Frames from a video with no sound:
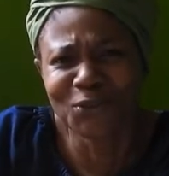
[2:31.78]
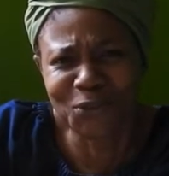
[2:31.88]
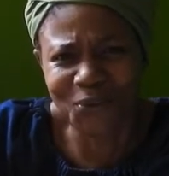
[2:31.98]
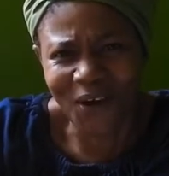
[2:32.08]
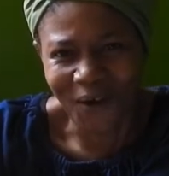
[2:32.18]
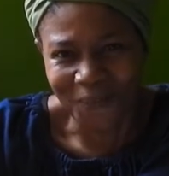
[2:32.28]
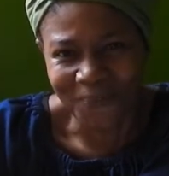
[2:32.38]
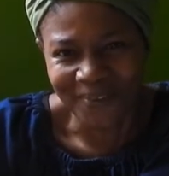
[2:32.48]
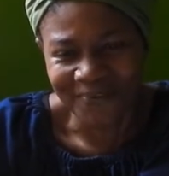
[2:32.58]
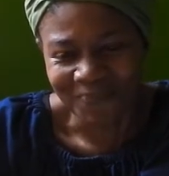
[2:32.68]
to
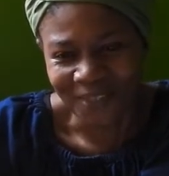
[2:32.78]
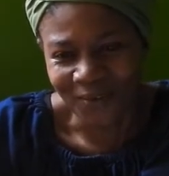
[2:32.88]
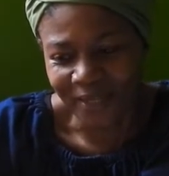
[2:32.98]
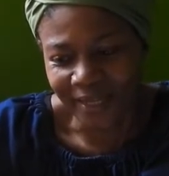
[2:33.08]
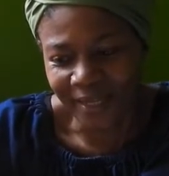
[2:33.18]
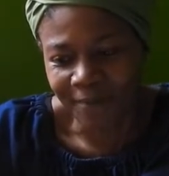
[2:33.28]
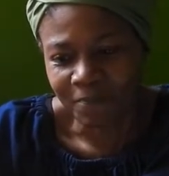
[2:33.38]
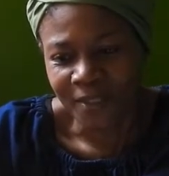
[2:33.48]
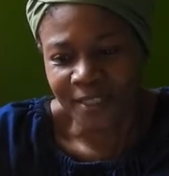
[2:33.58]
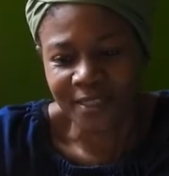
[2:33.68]
come.
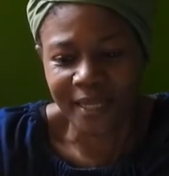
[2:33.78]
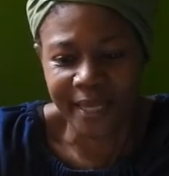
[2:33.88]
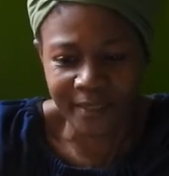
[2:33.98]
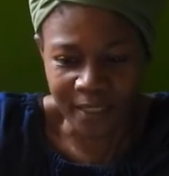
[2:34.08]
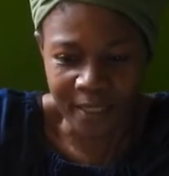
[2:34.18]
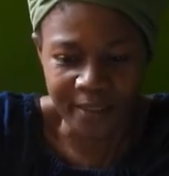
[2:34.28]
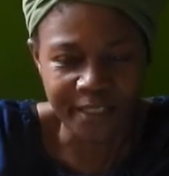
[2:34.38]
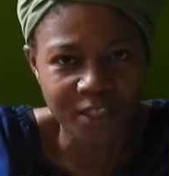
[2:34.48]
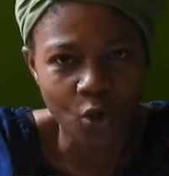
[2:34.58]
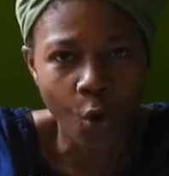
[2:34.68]
Okay, so like
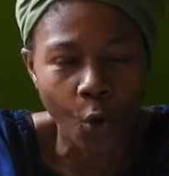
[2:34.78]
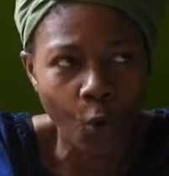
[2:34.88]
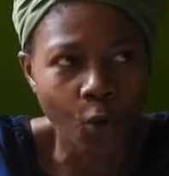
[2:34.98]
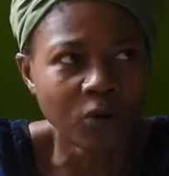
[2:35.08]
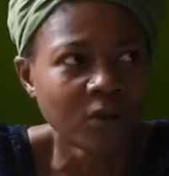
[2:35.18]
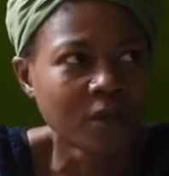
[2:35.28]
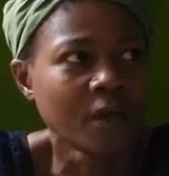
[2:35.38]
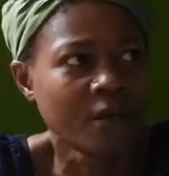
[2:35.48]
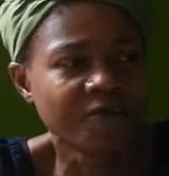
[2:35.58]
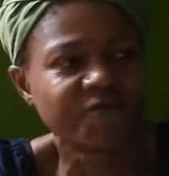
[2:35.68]
this whole
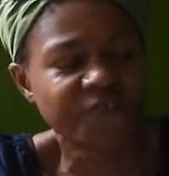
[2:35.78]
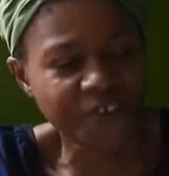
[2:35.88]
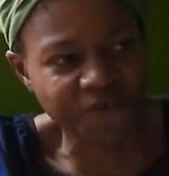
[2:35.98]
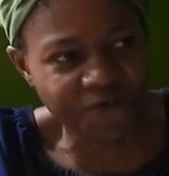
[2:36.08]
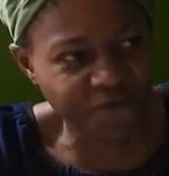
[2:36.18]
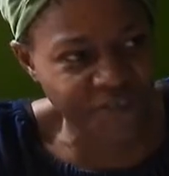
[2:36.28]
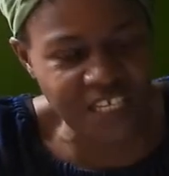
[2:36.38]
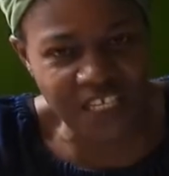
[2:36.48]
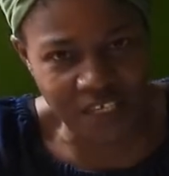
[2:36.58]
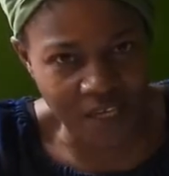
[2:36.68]

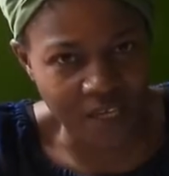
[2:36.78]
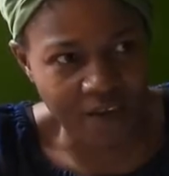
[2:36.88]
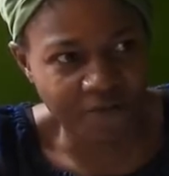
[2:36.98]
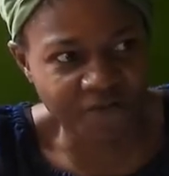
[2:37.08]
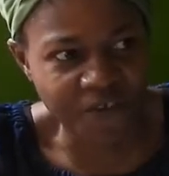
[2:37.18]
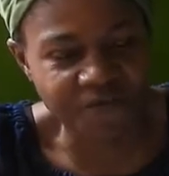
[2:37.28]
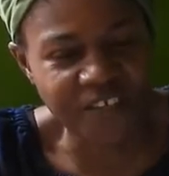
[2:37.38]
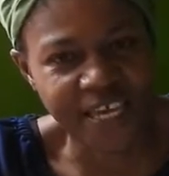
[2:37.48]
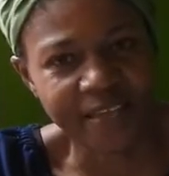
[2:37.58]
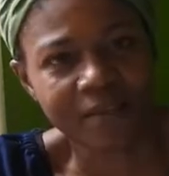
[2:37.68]

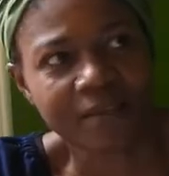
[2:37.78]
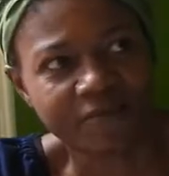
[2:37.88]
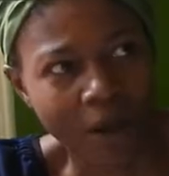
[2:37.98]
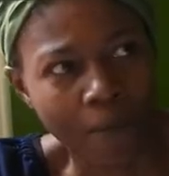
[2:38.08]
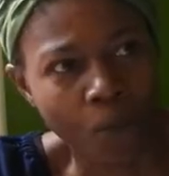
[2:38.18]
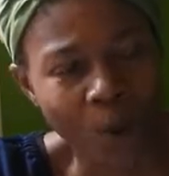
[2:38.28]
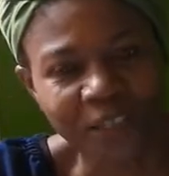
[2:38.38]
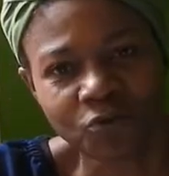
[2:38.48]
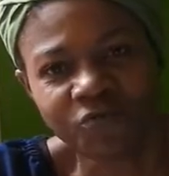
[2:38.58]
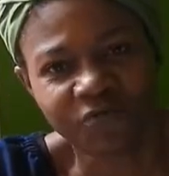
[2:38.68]
50th from
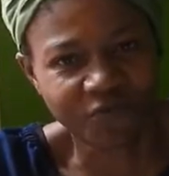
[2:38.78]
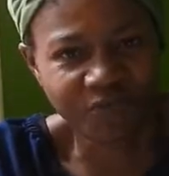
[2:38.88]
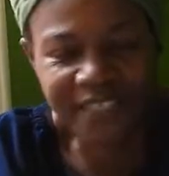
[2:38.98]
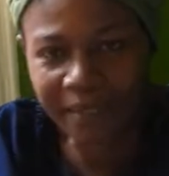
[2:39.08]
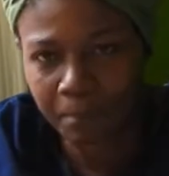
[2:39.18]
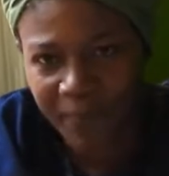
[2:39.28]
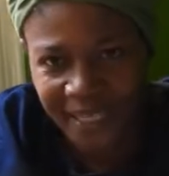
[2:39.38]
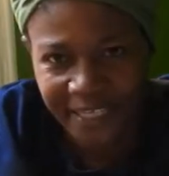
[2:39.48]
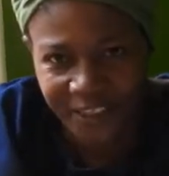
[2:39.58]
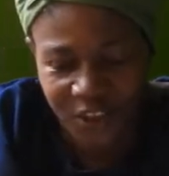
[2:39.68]
1 to 50th
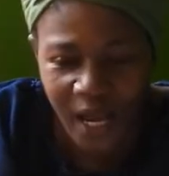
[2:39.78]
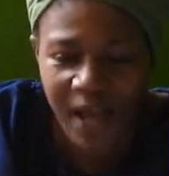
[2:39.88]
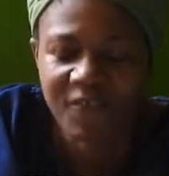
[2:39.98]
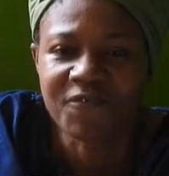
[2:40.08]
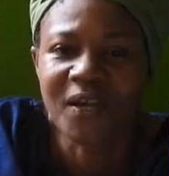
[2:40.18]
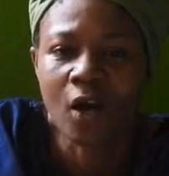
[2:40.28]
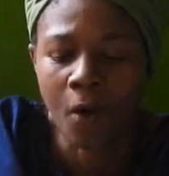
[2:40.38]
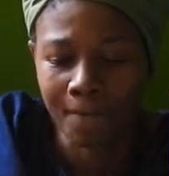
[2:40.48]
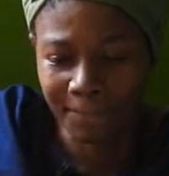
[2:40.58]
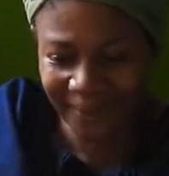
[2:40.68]
page have
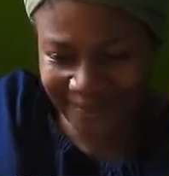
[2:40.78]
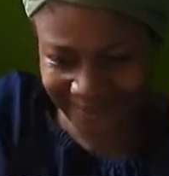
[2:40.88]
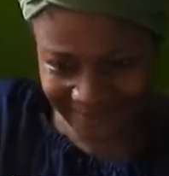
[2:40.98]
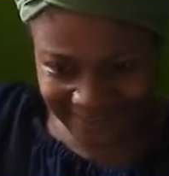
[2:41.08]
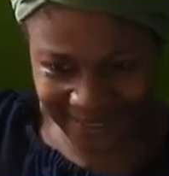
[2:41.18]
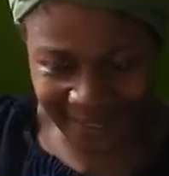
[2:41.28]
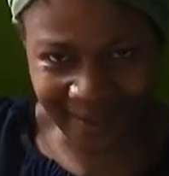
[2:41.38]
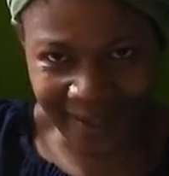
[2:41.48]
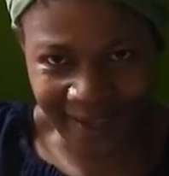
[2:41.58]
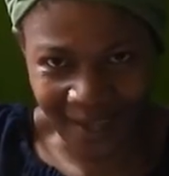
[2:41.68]
complete.
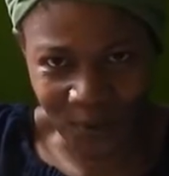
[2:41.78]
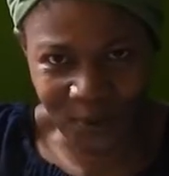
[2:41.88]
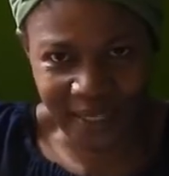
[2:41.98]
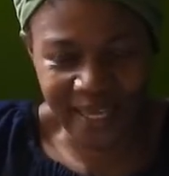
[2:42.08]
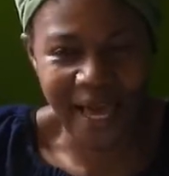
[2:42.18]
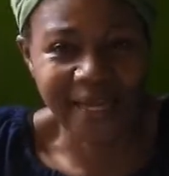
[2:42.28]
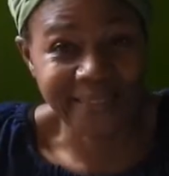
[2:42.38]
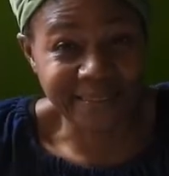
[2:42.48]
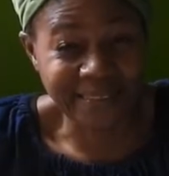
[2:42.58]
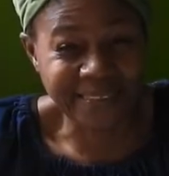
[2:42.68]
Okay,
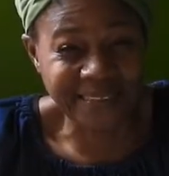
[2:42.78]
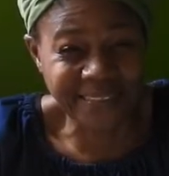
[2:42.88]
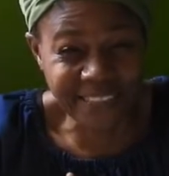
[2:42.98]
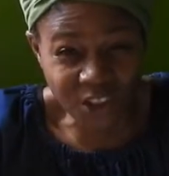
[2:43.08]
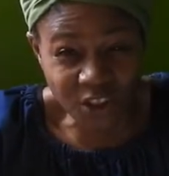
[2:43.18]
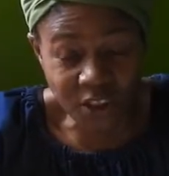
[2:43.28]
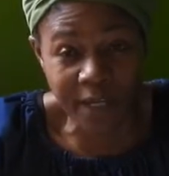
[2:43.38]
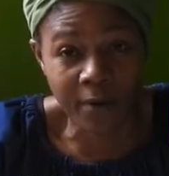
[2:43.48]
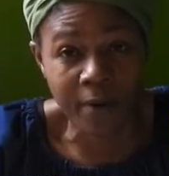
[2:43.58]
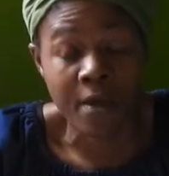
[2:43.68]
and this
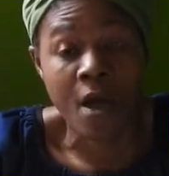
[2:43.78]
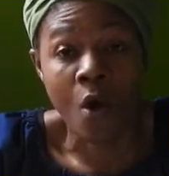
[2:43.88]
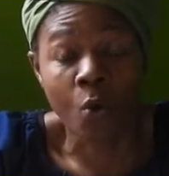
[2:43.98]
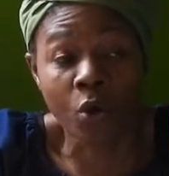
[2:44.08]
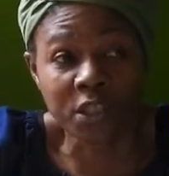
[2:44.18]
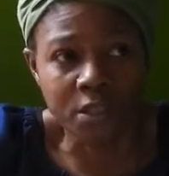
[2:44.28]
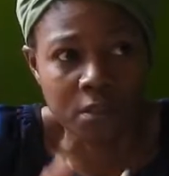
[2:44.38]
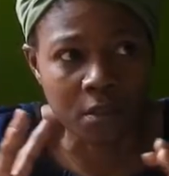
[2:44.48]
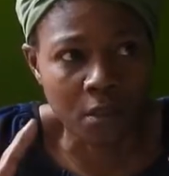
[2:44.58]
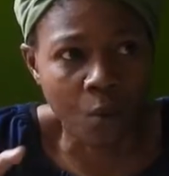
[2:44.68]
year
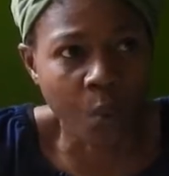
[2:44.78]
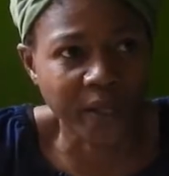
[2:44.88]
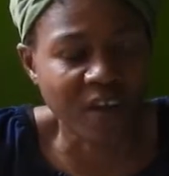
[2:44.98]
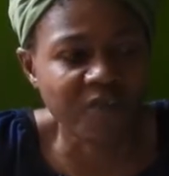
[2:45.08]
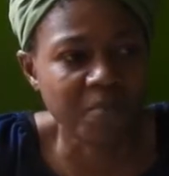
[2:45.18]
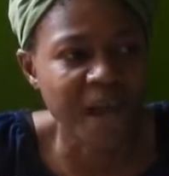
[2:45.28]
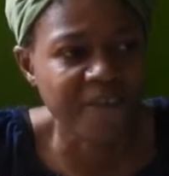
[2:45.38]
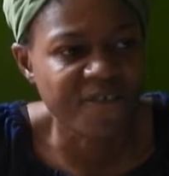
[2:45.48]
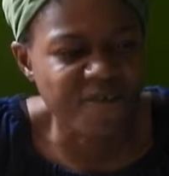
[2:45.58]
was one of my,